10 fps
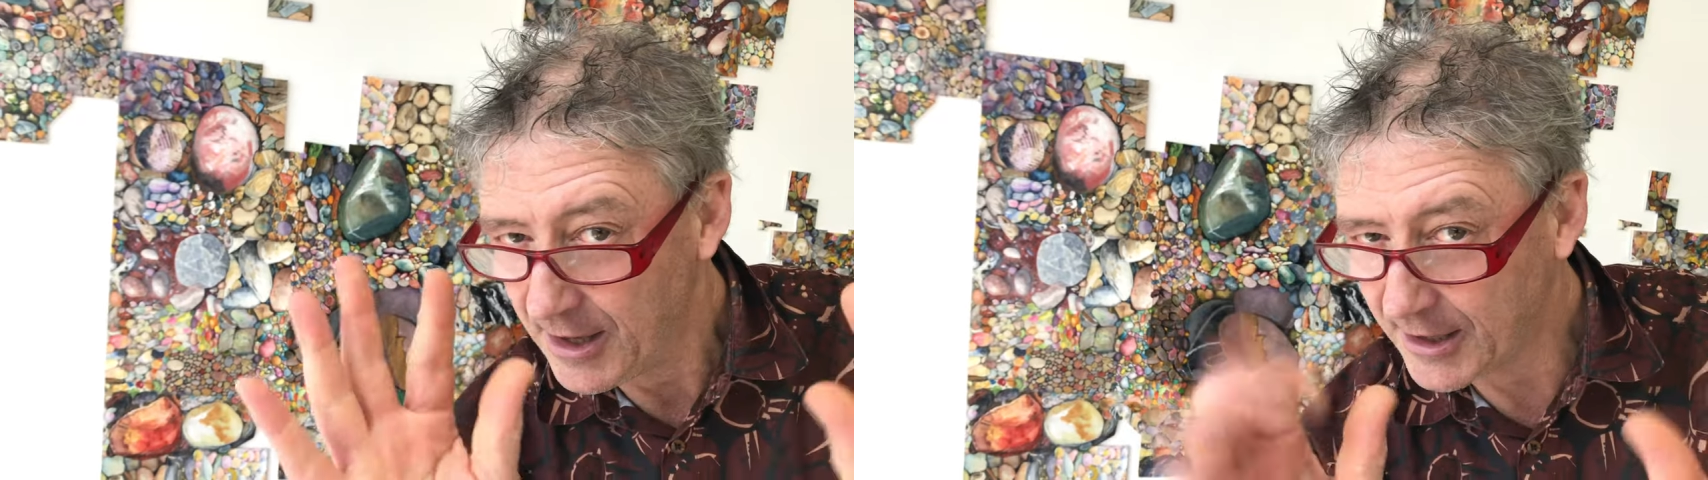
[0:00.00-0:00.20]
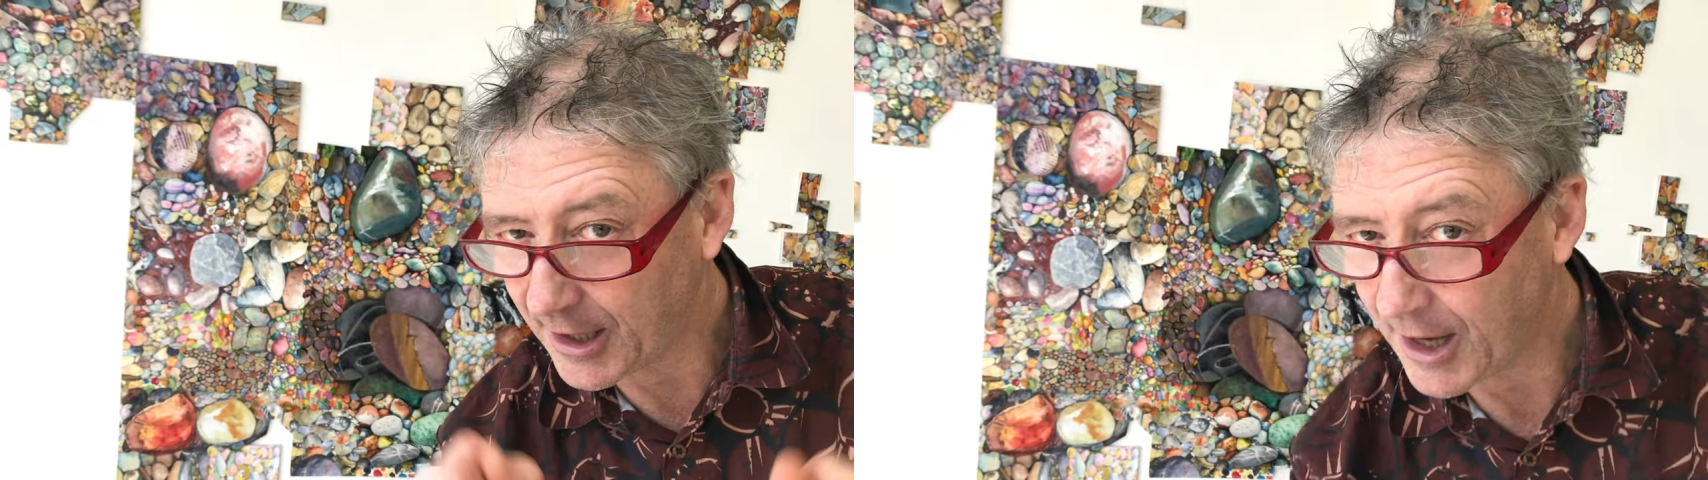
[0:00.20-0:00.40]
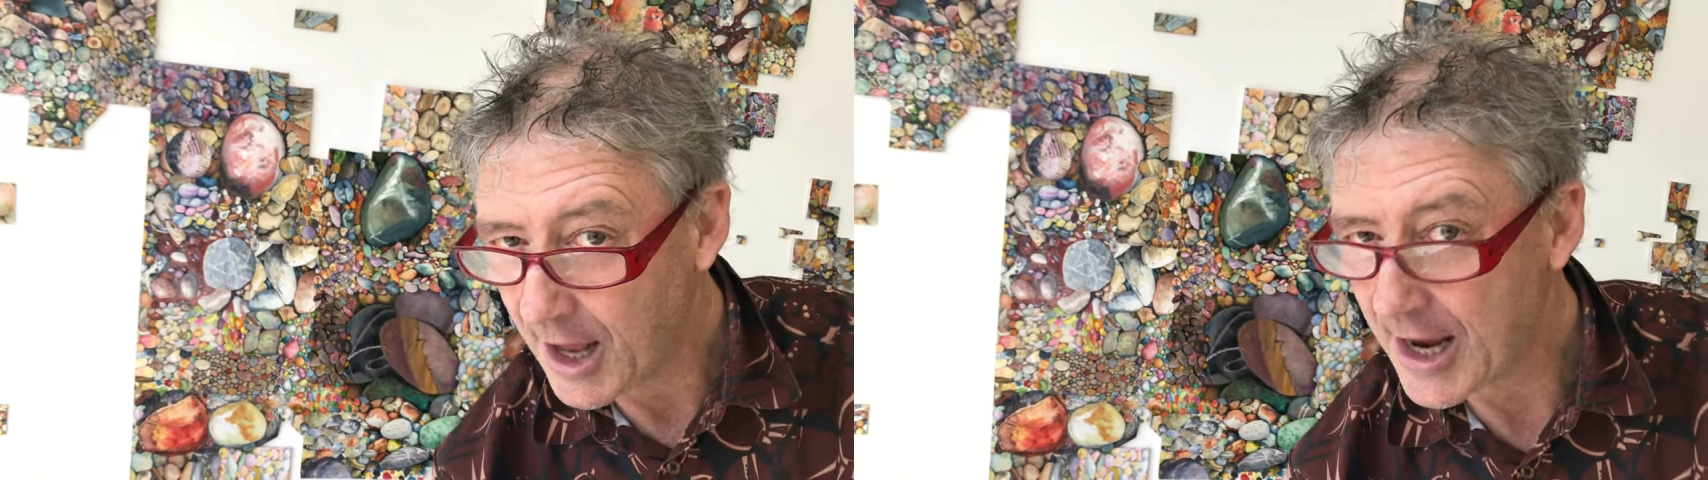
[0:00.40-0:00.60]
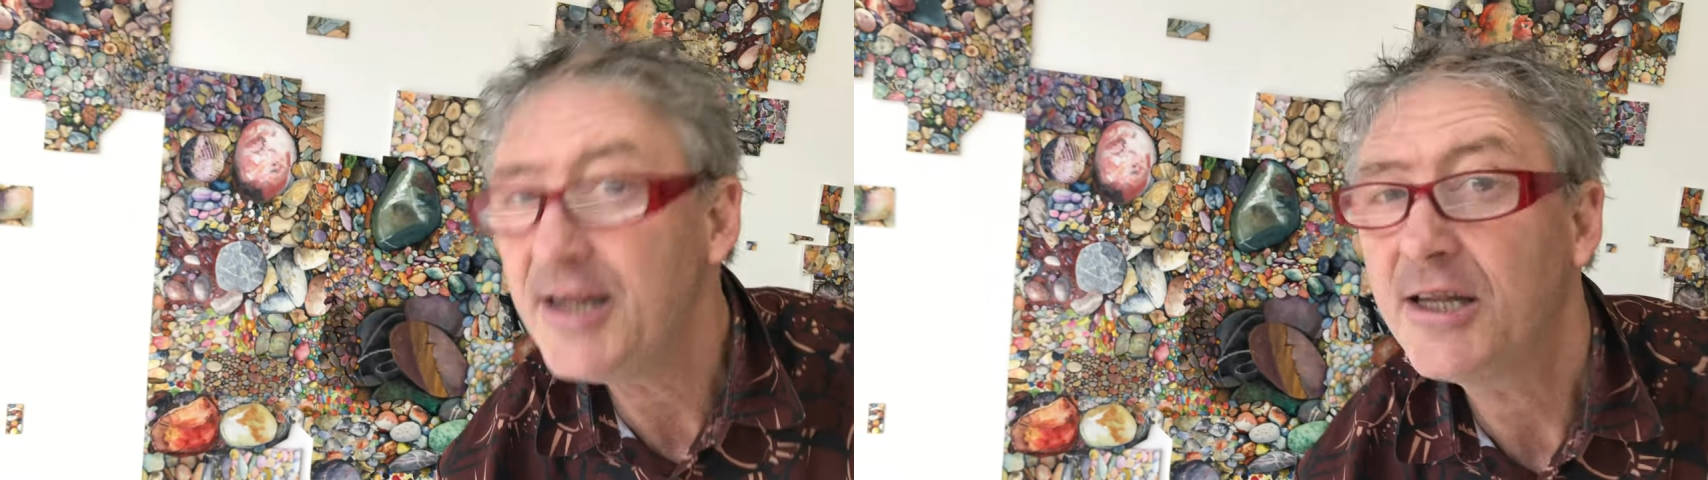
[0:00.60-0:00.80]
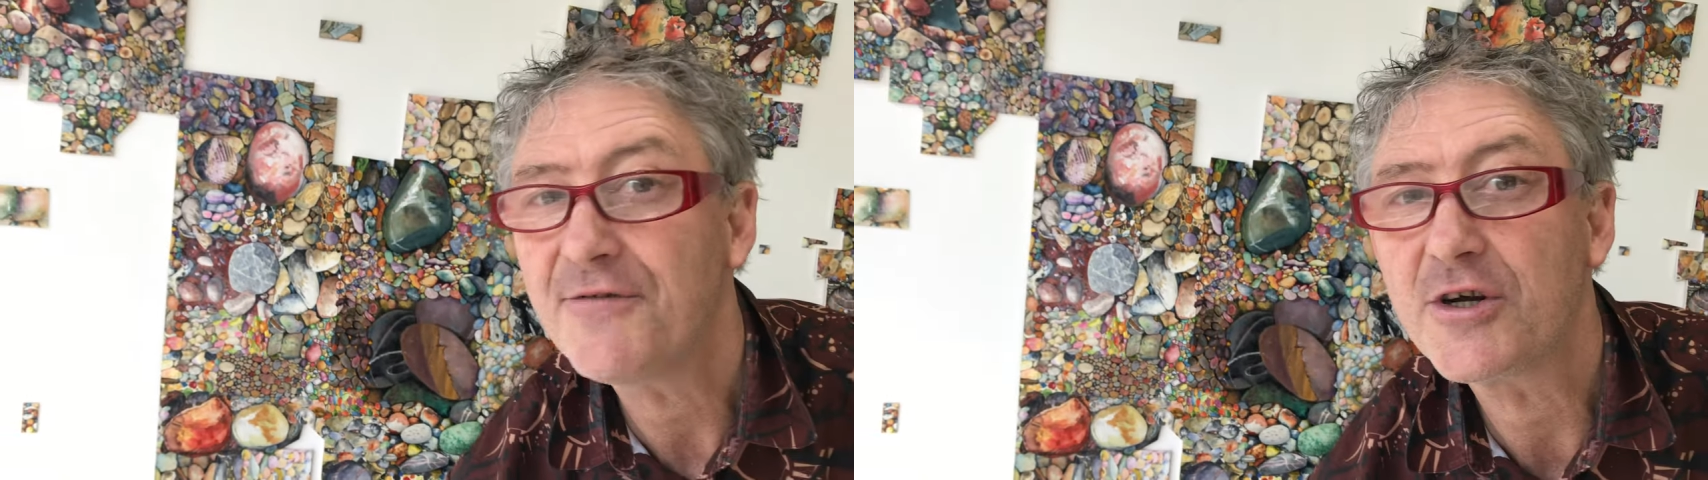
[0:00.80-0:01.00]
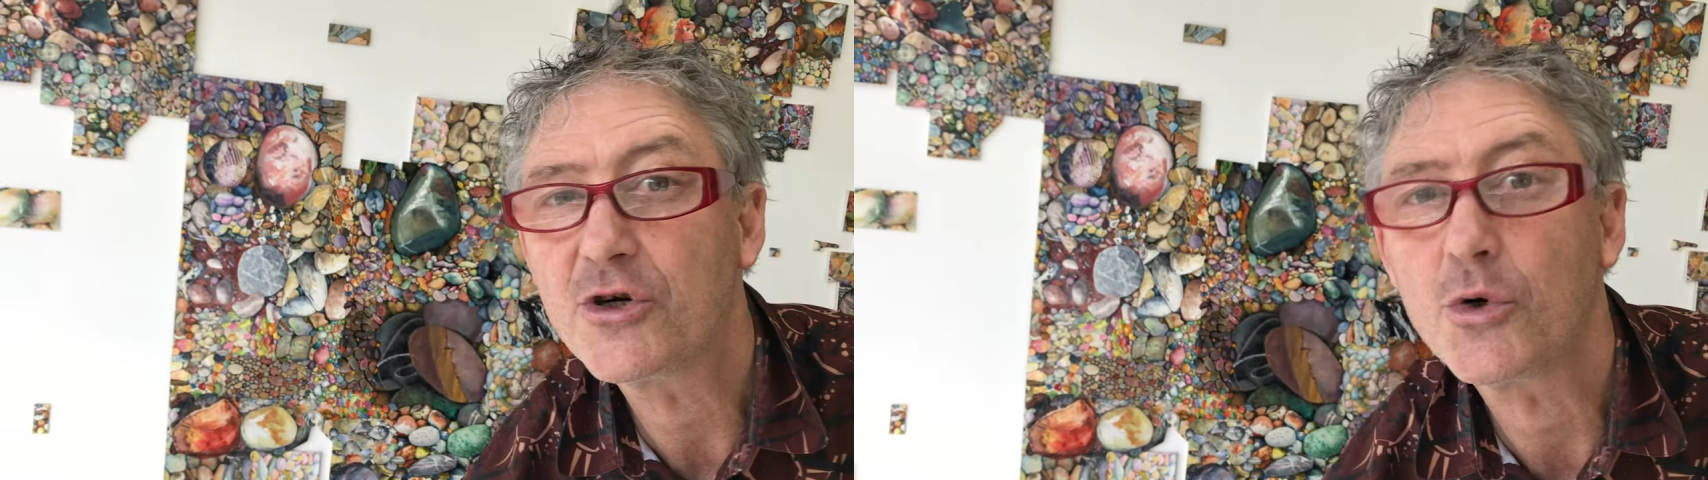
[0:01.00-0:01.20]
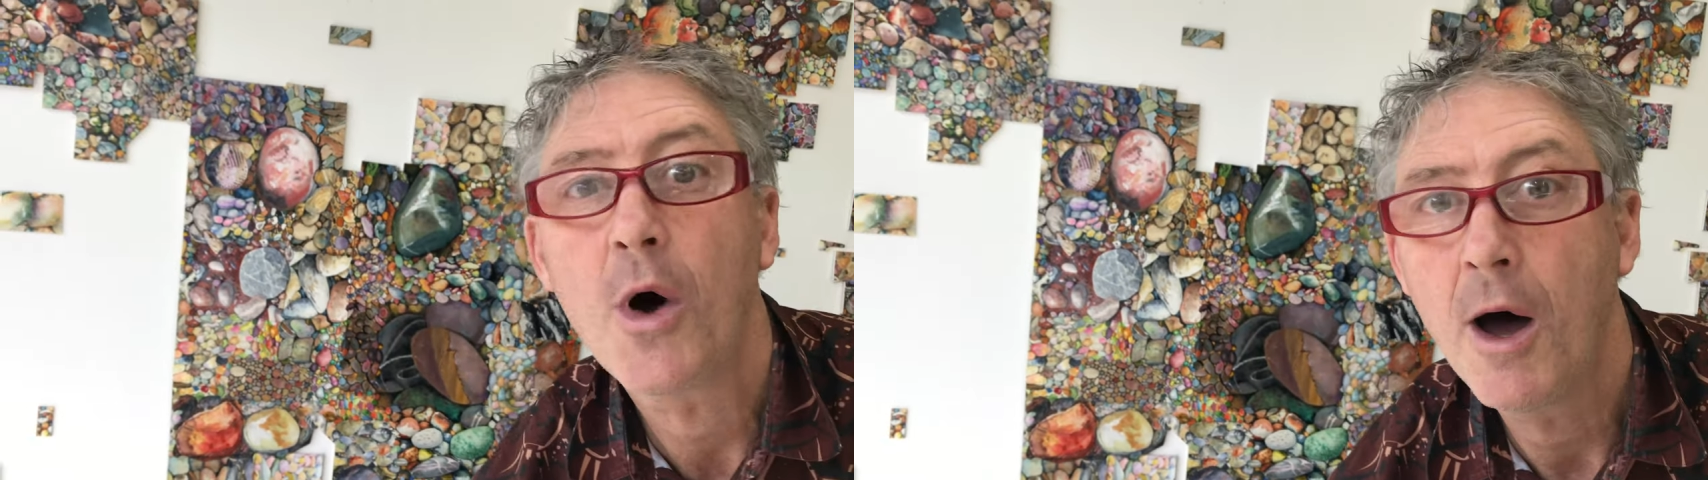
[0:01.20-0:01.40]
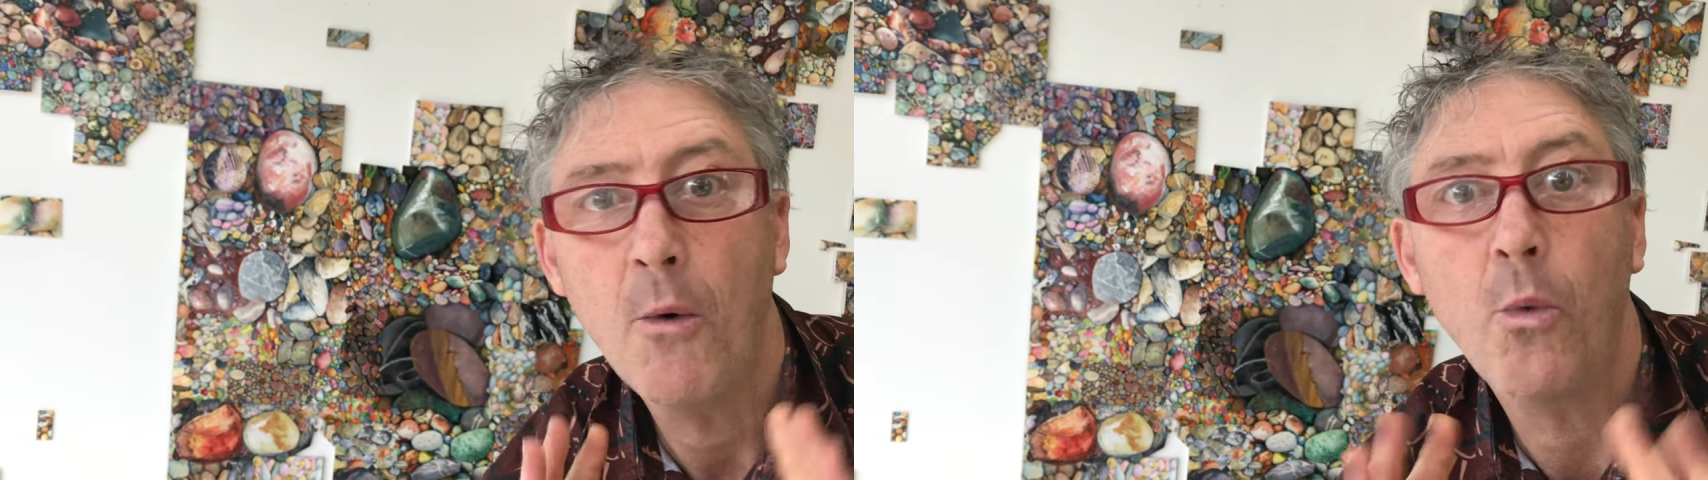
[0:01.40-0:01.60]
little
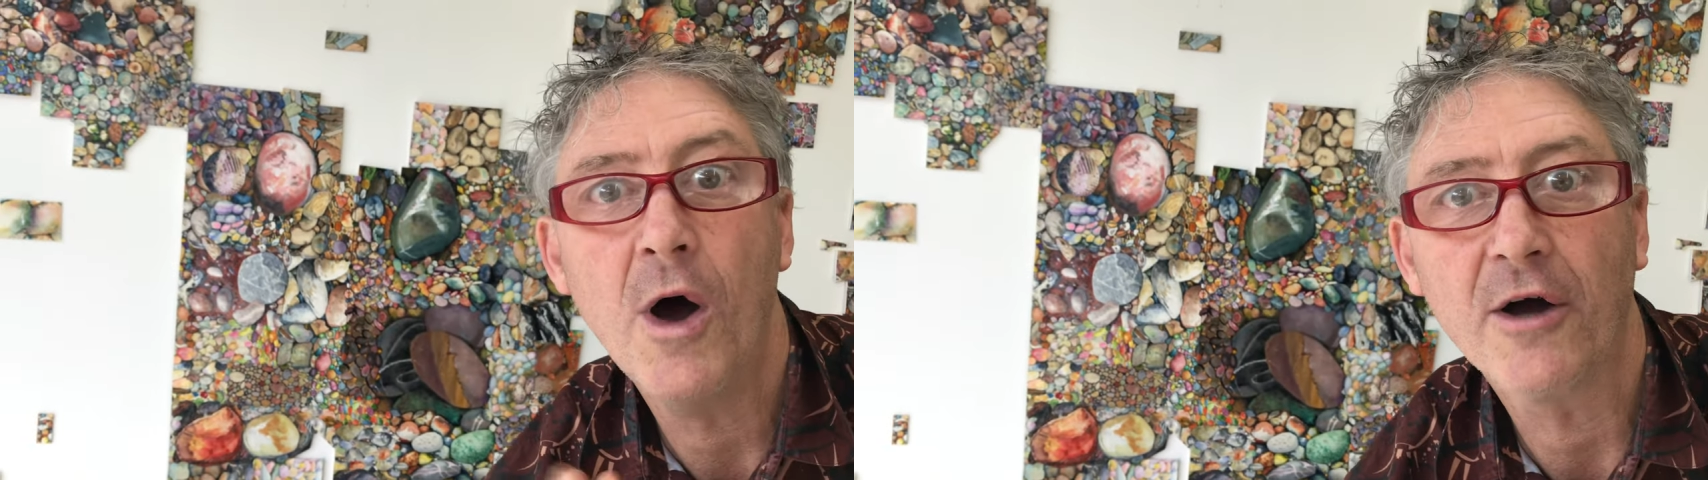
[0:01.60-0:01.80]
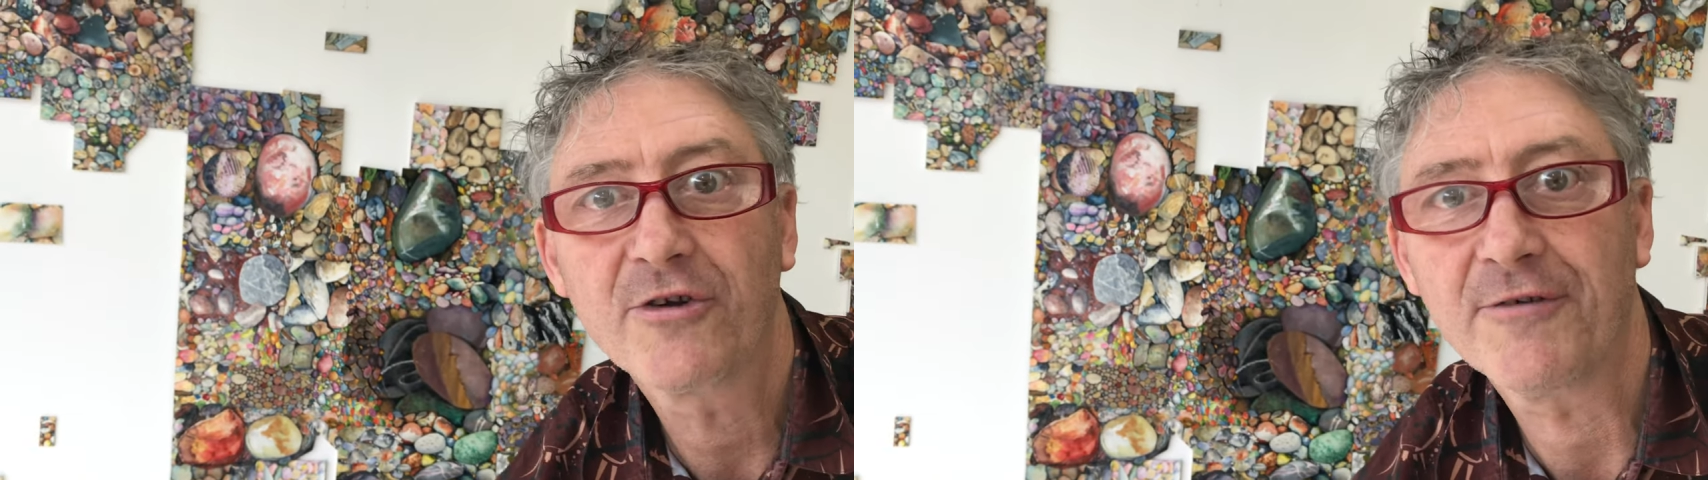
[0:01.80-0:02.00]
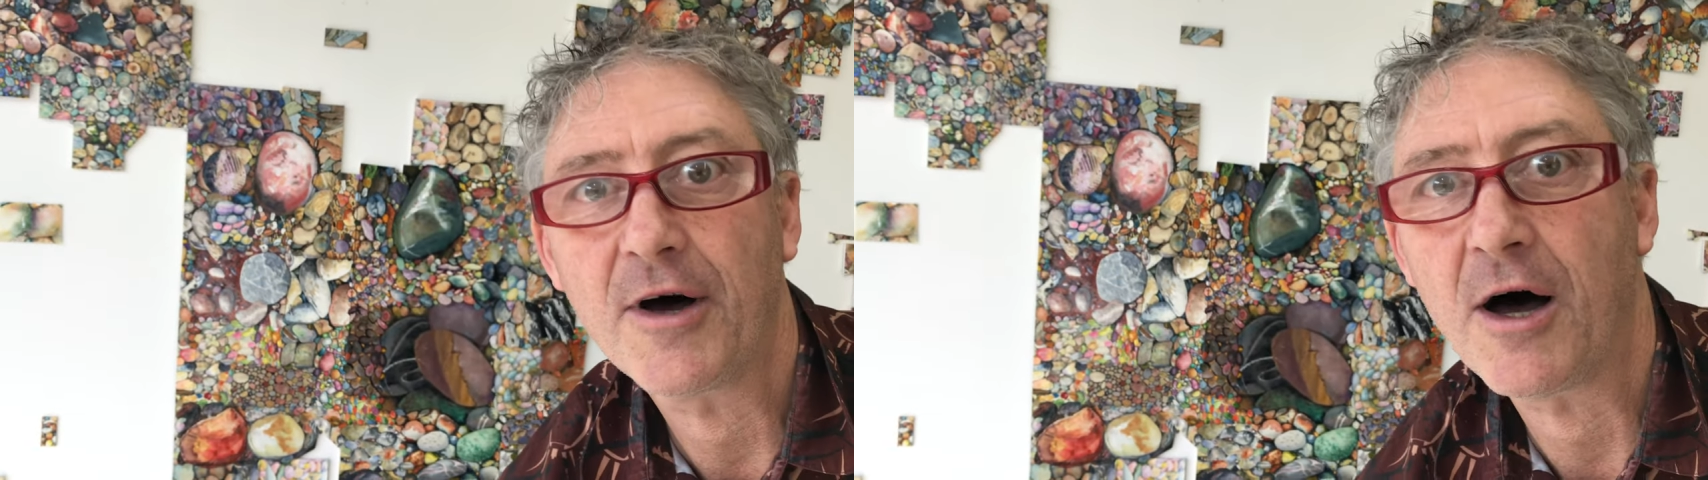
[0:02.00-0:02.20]
individual works of